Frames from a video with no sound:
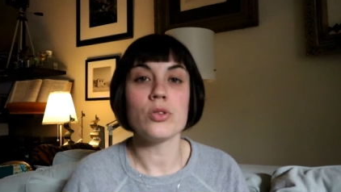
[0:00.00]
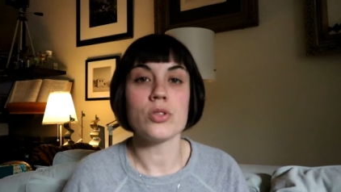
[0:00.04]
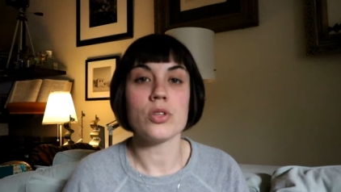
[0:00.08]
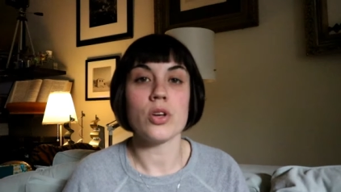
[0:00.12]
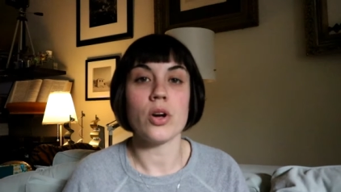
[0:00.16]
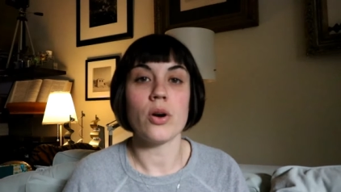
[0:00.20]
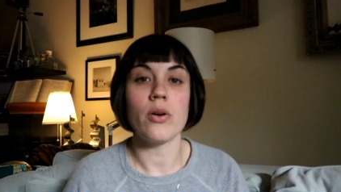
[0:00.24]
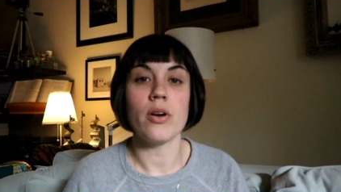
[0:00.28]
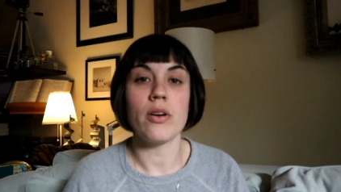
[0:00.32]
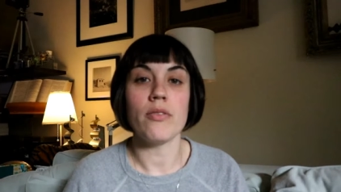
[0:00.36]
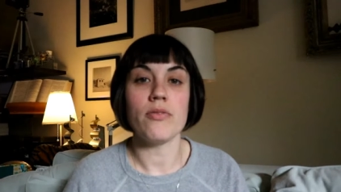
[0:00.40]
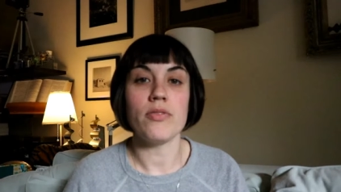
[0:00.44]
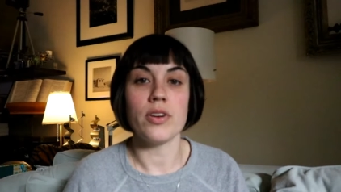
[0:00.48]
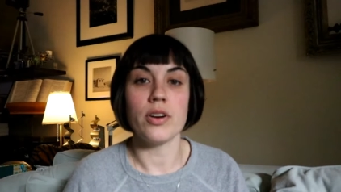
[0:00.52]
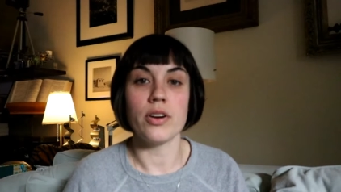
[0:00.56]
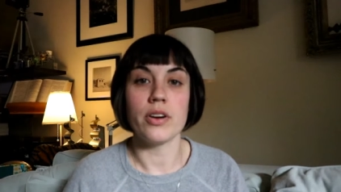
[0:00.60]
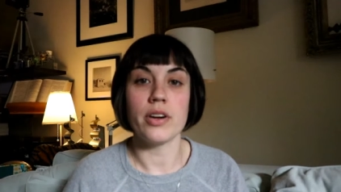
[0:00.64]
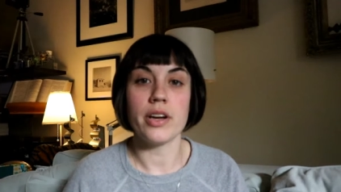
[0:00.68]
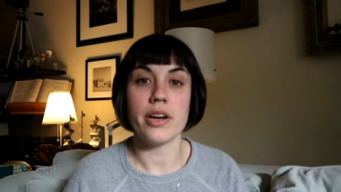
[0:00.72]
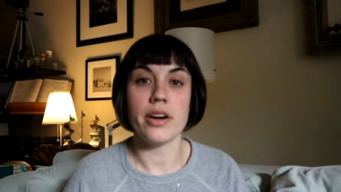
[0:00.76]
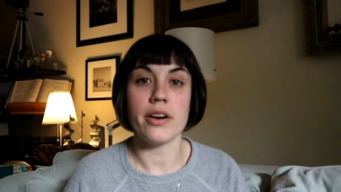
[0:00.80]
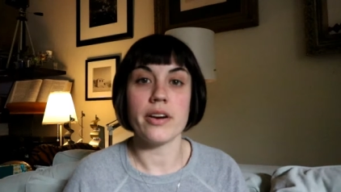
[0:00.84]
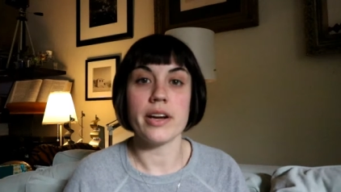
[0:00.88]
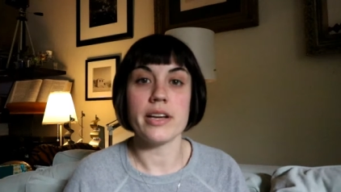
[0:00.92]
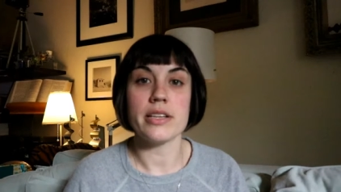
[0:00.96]
so if you're
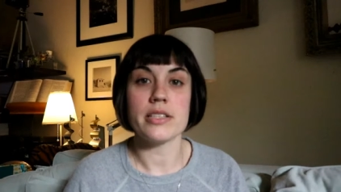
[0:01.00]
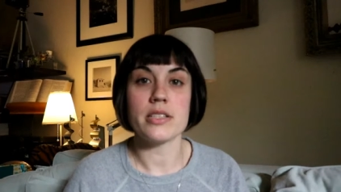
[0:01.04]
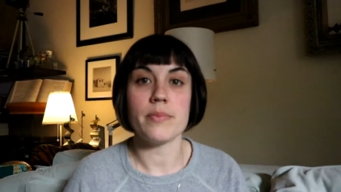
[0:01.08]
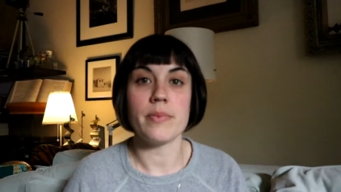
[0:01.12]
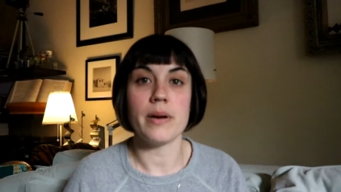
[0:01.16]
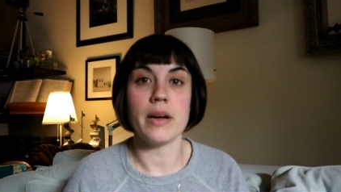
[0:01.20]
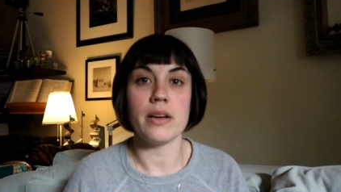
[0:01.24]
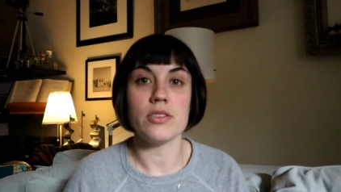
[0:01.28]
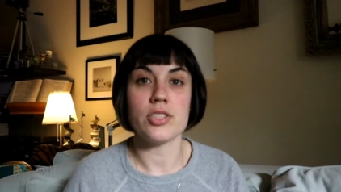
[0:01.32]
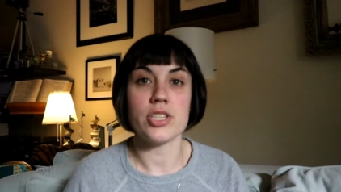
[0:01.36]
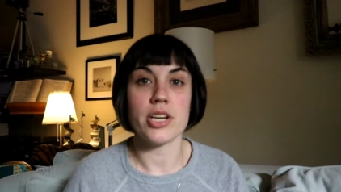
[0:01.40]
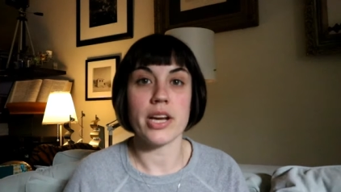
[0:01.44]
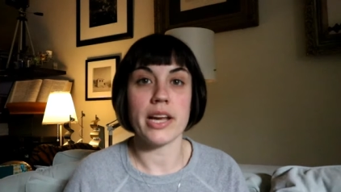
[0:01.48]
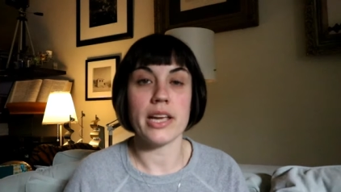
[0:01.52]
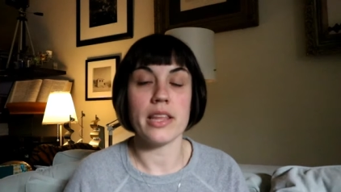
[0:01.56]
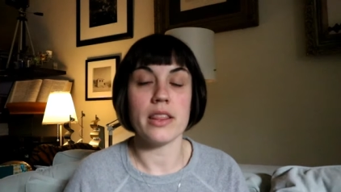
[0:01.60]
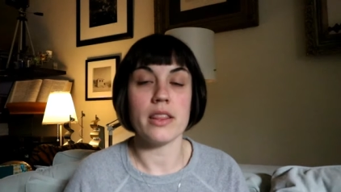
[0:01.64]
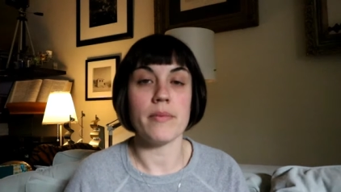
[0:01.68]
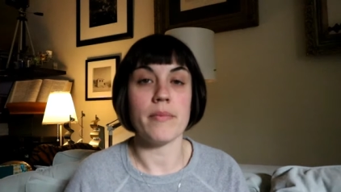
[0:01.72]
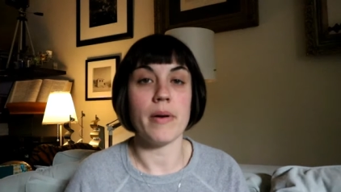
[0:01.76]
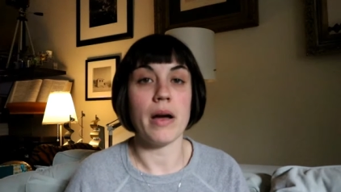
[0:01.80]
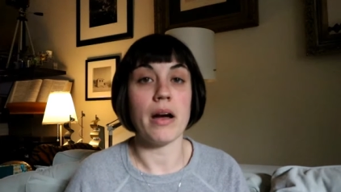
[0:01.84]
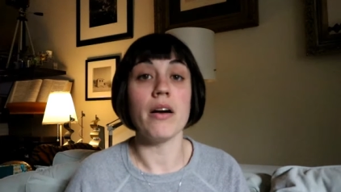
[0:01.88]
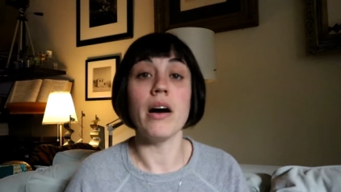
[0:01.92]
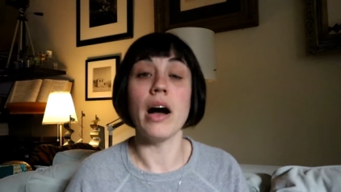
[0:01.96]
curious about checking
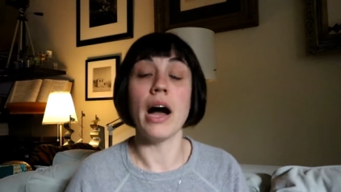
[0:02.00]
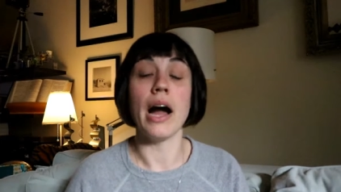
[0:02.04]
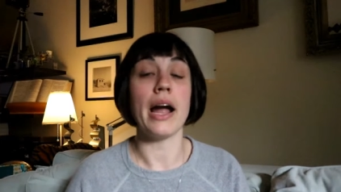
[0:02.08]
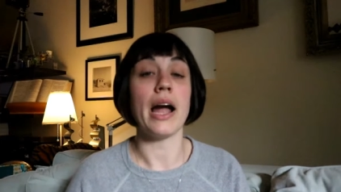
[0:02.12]
them out,